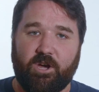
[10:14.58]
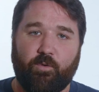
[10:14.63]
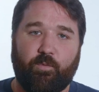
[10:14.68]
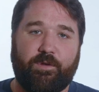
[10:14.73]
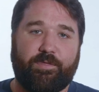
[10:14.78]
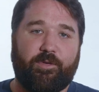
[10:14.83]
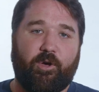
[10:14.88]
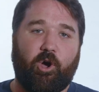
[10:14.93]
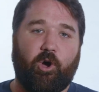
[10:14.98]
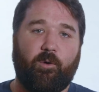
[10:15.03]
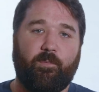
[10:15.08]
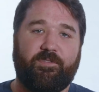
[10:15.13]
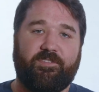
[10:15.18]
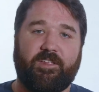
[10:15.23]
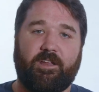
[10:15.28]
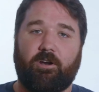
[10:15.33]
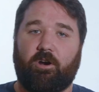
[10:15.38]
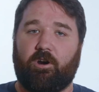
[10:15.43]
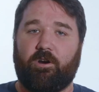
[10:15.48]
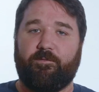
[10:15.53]
with hopes
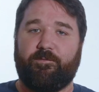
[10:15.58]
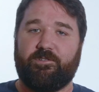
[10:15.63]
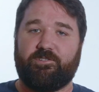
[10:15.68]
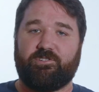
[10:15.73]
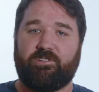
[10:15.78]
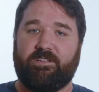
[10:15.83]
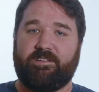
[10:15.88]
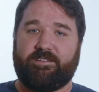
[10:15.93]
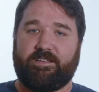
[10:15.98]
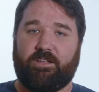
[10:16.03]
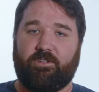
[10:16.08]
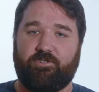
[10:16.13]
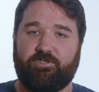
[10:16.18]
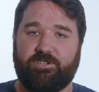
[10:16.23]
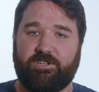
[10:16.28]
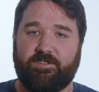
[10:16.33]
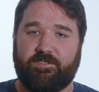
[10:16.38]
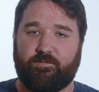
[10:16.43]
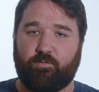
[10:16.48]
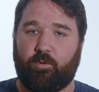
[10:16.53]
that artificial
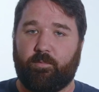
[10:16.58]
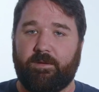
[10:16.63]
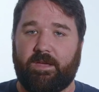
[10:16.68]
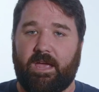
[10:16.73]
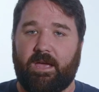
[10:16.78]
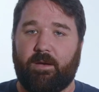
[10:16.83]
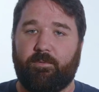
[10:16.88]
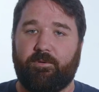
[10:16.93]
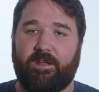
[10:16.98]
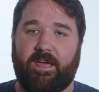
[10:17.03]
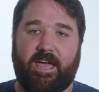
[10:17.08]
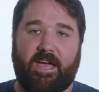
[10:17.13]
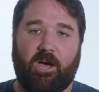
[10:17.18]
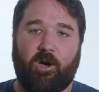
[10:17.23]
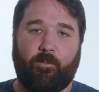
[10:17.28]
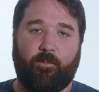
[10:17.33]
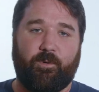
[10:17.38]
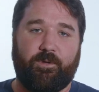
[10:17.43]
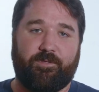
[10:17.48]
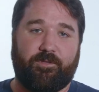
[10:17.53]
intelligence will be able to
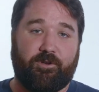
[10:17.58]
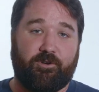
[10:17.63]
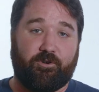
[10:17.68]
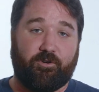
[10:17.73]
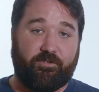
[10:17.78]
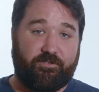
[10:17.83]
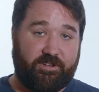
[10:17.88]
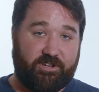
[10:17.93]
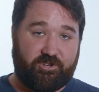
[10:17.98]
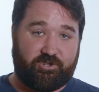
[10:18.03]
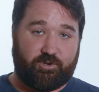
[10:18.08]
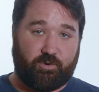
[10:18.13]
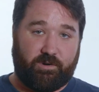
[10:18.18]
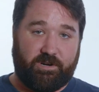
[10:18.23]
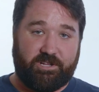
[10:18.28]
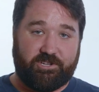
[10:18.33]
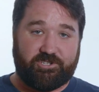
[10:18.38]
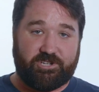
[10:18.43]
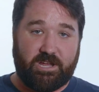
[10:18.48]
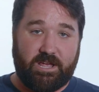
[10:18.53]
help with the nursing
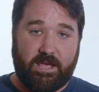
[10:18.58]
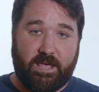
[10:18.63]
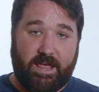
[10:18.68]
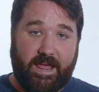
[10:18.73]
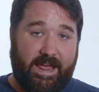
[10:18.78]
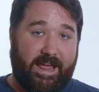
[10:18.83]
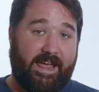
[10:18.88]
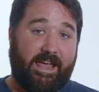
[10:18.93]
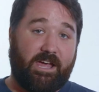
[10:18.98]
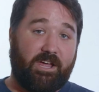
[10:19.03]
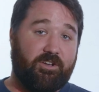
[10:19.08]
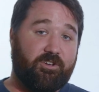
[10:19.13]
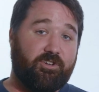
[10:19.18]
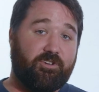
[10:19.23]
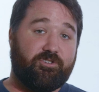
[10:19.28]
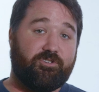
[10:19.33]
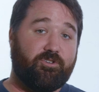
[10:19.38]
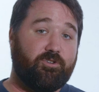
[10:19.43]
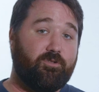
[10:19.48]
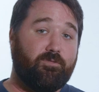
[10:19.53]
shortage
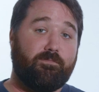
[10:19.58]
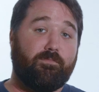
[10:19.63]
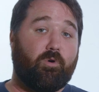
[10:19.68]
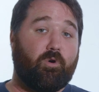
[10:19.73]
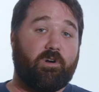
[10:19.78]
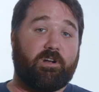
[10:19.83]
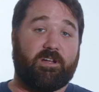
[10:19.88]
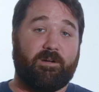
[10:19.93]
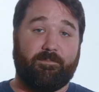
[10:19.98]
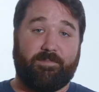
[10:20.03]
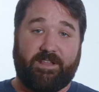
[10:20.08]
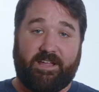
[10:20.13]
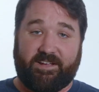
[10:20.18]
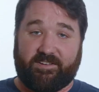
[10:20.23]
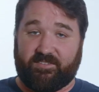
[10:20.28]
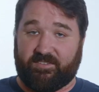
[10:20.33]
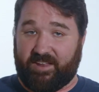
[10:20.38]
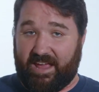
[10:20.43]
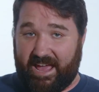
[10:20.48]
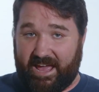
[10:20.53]
and do more
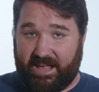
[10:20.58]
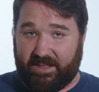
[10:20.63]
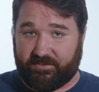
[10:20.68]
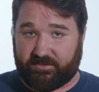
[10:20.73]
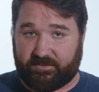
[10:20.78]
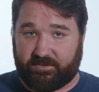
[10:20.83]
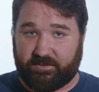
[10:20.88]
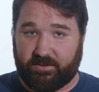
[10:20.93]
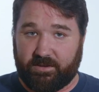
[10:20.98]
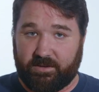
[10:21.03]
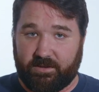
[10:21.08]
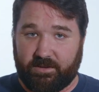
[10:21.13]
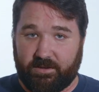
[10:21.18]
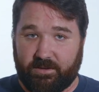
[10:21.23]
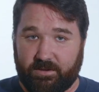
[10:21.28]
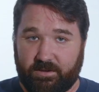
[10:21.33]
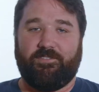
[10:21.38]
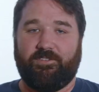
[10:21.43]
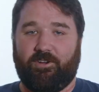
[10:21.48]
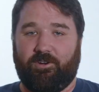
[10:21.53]
complex tasks.
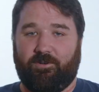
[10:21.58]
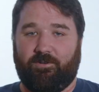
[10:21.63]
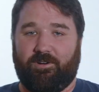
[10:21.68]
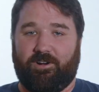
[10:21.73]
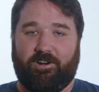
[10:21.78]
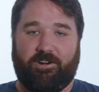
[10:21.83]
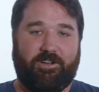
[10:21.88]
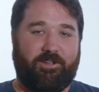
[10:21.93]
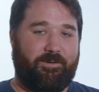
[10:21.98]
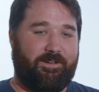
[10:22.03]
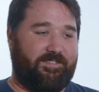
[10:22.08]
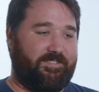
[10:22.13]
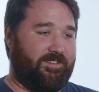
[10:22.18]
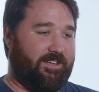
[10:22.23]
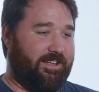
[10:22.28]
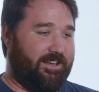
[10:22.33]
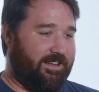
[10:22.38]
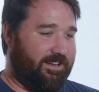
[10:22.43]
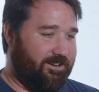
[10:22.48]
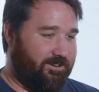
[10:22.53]
So, are you
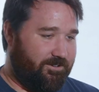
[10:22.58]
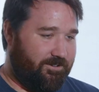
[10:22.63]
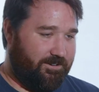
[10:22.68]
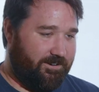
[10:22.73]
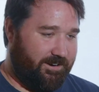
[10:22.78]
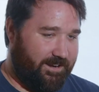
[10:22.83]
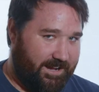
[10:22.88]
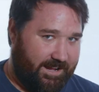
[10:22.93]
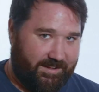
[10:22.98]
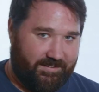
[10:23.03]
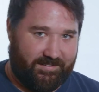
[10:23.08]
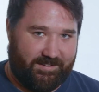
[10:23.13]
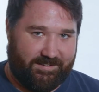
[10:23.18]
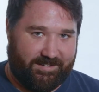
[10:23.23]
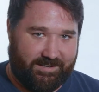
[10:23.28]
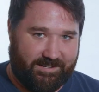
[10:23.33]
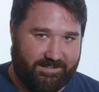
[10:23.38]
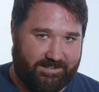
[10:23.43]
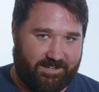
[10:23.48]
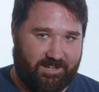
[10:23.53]
excited or
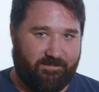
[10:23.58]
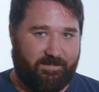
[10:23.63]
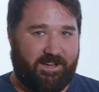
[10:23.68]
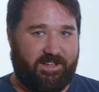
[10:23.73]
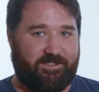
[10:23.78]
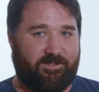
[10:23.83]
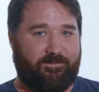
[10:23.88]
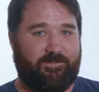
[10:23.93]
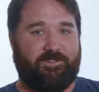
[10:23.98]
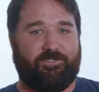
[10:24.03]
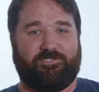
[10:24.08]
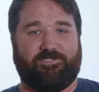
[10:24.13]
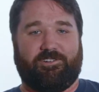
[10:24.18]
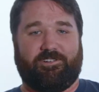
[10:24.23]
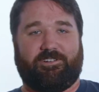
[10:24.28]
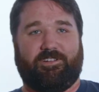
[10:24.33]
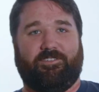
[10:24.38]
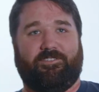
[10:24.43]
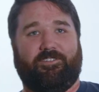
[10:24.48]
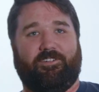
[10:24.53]
hesitant about the
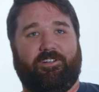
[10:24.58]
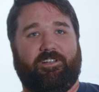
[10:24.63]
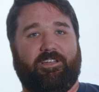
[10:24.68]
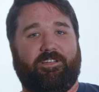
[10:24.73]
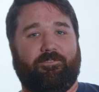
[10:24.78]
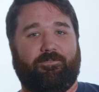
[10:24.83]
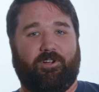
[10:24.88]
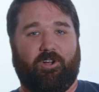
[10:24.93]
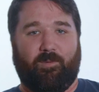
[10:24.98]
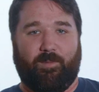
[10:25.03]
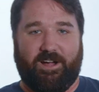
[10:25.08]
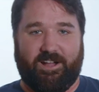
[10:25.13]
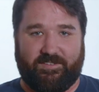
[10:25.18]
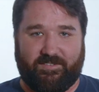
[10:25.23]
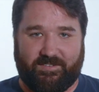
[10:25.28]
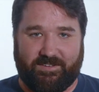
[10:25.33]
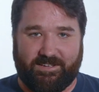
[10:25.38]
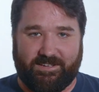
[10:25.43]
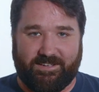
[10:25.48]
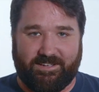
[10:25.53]
future concerning
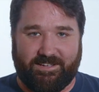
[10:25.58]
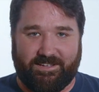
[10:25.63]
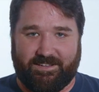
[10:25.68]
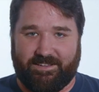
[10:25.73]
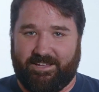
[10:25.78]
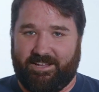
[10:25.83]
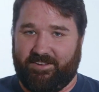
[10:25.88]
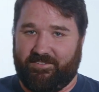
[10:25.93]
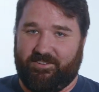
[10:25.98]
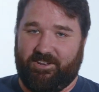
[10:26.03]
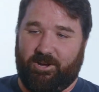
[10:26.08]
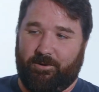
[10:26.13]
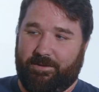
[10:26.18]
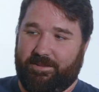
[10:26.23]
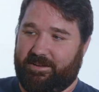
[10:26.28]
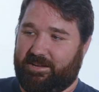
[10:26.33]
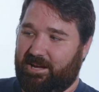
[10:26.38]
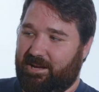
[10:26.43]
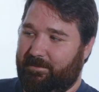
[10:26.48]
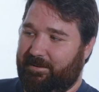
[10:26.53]
robots? Let us know
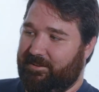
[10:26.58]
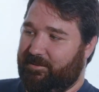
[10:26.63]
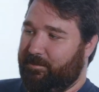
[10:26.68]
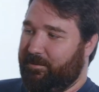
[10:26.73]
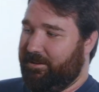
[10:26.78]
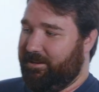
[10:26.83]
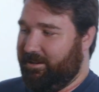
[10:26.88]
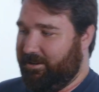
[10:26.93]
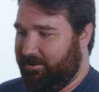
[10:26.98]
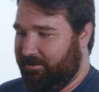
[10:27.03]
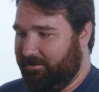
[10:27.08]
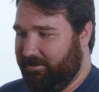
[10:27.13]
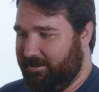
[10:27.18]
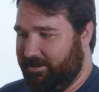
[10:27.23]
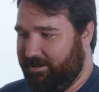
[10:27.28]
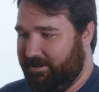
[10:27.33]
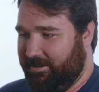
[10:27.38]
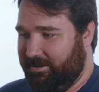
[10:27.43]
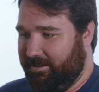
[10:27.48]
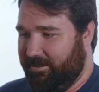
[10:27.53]
in the comments below
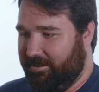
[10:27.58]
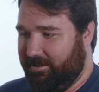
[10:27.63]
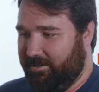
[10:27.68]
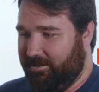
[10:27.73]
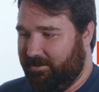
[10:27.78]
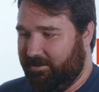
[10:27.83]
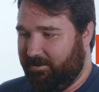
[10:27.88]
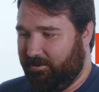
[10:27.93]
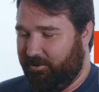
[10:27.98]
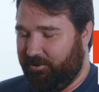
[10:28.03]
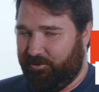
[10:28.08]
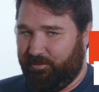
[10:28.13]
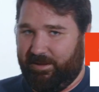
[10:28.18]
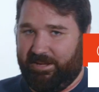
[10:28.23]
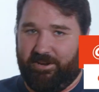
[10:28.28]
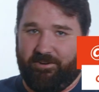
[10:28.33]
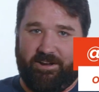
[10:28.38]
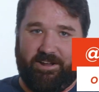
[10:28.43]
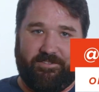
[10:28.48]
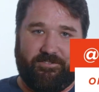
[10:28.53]
or
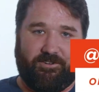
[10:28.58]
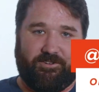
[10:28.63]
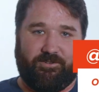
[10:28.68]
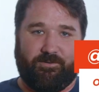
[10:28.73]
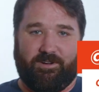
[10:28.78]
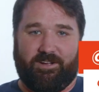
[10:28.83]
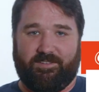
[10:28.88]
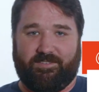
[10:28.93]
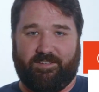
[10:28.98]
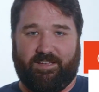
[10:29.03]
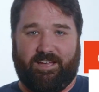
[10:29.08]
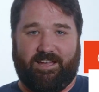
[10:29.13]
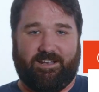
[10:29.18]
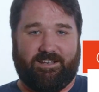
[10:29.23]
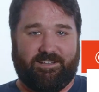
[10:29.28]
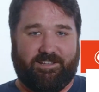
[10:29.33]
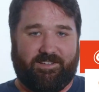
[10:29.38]
tweet your answer to us at